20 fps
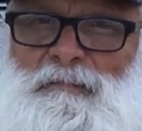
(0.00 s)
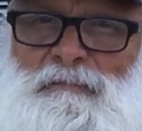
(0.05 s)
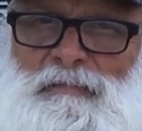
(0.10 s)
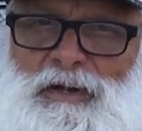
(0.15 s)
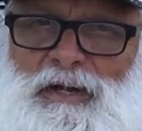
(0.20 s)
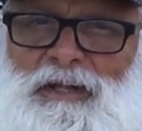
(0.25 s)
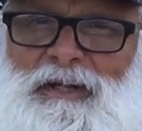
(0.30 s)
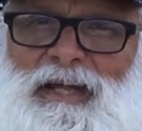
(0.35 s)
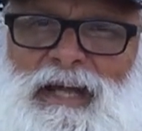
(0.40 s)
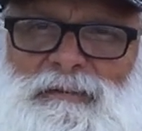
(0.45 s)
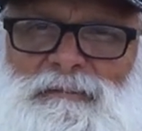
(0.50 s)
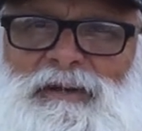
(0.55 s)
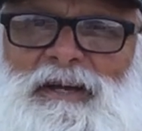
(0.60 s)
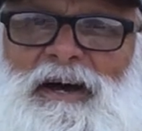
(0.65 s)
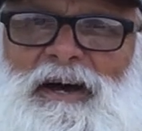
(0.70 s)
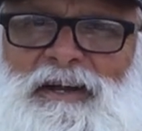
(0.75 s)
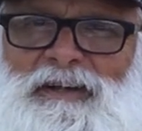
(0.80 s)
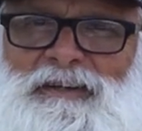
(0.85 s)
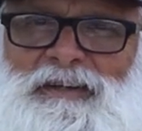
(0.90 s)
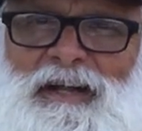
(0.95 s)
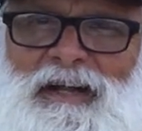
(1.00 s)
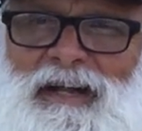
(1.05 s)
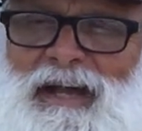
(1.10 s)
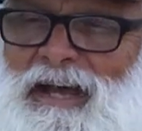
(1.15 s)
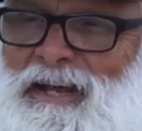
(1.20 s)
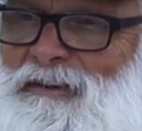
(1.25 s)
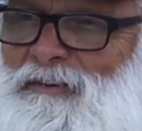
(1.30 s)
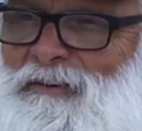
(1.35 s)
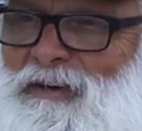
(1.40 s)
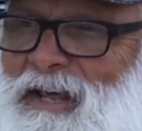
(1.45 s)
pretty lame content.
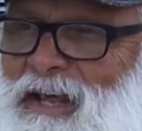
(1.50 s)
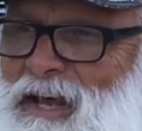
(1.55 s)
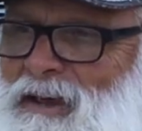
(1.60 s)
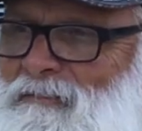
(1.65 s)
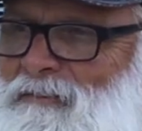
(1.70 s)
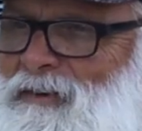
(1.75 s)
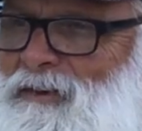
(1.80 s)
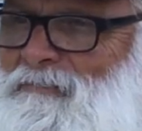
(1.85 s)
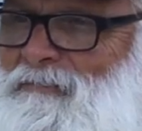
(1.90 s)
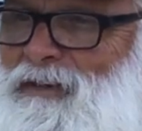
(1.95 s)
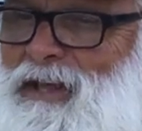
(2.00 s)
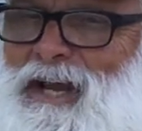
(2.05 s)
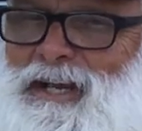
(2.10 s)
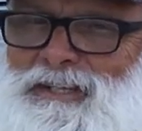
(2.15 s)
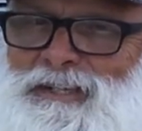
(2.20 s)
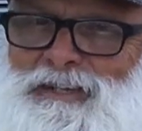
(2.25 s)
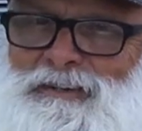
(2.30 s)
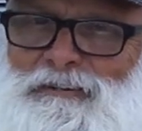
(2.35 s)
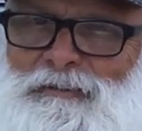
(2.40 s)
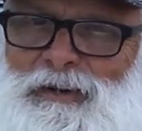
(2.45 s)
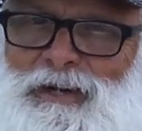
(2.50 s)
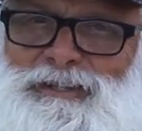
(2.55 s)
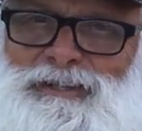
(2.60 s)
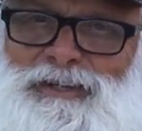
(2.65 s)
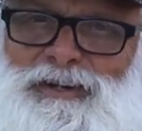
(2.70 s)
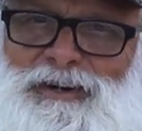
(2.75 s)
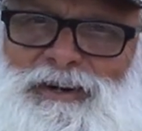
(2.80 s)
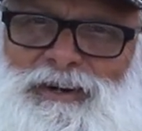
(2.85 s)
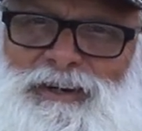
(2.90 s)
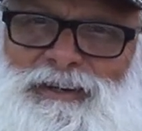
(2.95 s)
I don't have a flashy race
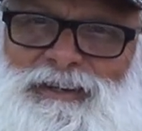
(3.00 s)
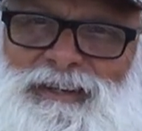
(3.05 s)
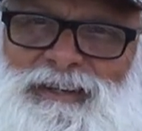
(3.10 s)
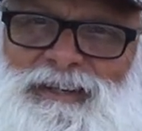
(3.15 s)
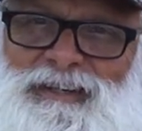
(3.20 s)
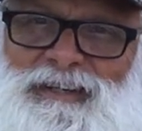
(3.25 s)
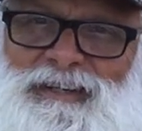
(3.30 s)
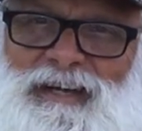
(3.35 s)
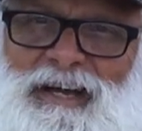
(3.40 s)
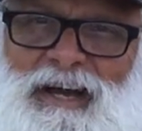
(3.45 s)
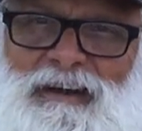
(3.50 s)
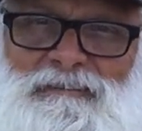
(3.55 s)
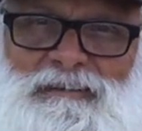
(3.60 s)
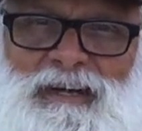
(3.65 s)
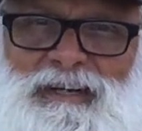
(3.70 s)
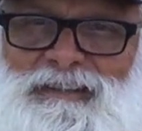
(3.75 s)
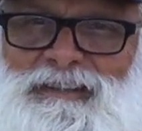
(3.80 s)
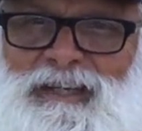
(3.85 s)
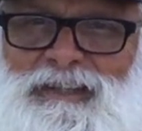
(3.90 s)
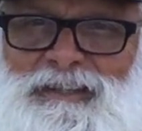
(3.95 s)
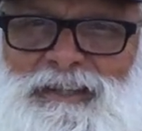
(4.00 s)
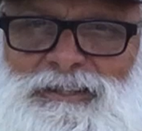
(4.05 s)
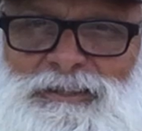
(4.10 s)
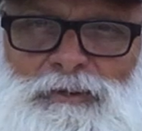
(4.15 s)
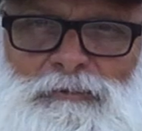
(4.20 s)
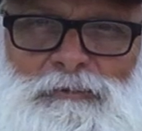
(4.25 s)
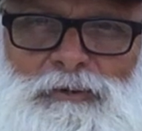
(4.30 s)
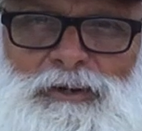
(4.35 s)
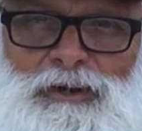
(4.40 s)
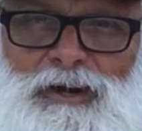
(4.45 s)
car. I've just got this
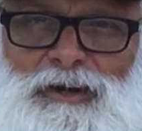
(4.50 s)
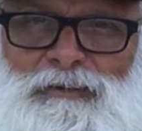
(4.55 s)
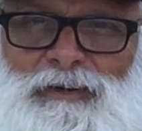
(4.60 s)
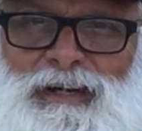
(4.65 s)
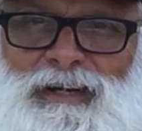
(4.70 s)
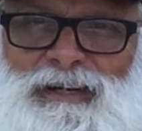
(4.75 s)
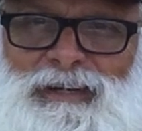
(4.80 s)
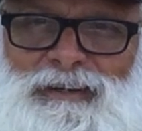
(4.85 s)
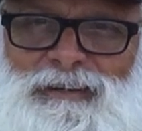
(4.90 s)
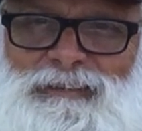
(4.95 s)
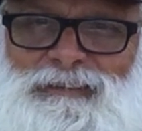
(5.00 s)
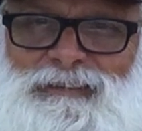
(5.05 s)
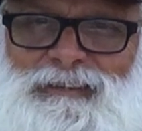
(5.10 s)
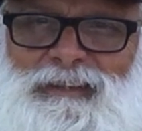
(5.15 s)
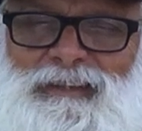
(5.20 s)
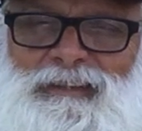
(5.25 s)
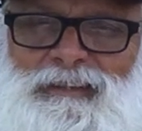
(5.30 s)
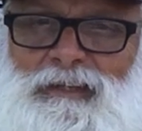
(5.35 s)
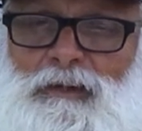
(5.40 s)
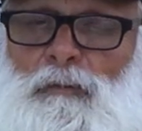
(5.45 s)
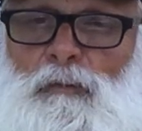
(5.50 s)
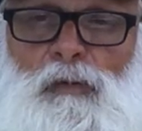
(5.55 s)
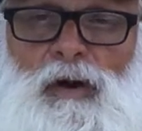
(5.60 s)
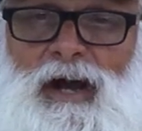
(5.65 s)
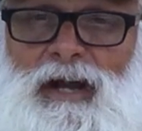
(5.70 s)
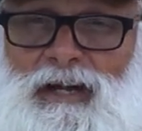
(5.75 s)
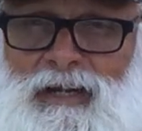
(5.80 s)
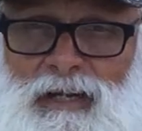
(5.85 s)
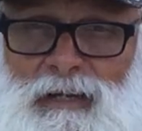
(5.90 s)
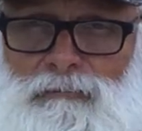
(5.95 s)
old car right here. And
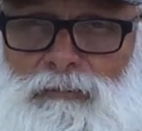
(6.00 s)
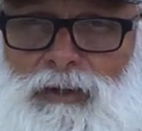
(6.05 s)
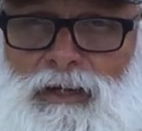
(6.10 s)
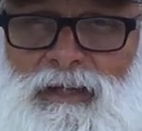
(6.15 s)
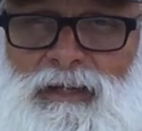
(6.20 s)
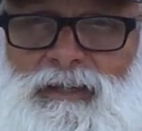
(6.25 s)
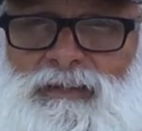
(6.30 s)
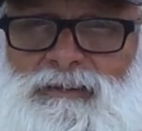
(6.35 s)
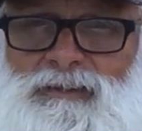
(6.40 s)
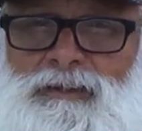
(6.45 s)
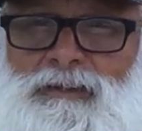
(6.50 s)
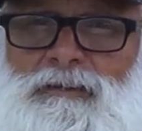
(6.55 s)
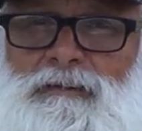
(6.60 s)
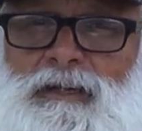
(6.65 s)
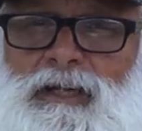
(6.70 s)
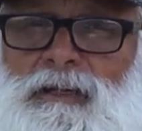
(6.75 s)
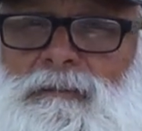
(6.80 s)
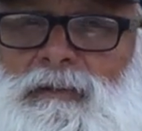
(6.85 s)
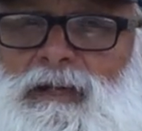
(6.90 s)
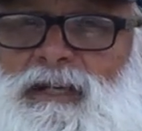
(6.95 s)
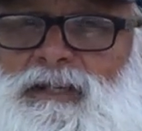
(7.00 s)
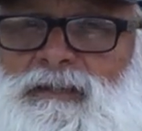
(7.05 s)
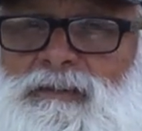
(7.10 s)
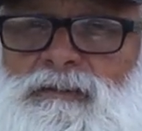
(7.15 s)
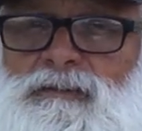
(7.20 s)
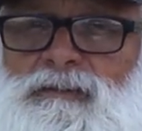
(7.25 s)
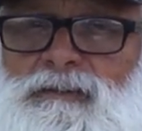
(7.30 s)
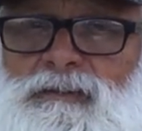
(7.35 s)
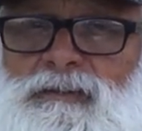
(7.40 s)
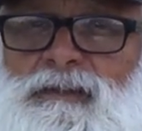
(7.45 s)
why did I bring this to No Name
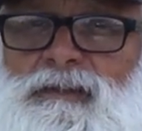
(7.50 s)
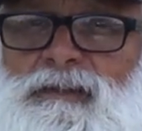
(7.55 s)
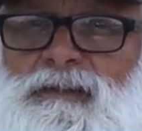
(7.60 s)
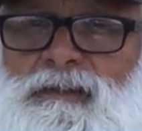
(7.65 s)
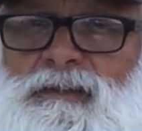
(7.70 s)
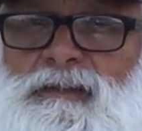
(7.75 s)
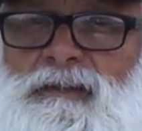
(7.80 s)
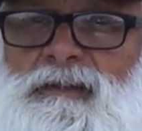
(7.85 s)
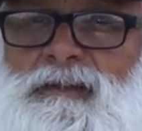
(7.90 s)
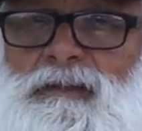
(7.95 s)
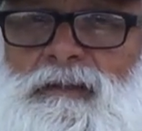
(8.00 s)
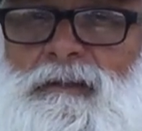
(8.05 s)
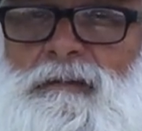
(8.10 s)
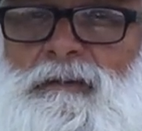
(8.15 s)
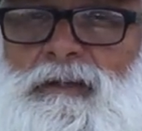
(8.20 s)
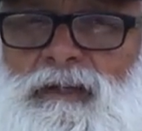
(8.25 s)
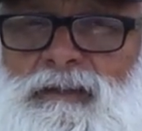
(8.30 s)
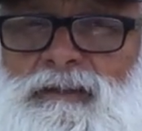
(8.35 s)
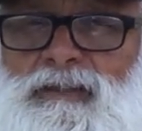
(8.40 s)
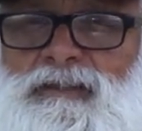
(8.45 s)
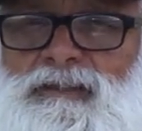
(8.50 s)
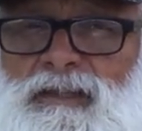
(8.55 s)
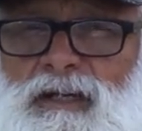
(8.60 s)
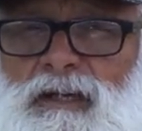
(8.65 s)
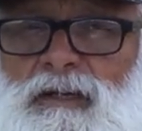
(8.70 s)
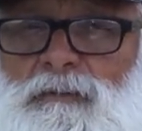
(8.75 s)
Nationals? Because I said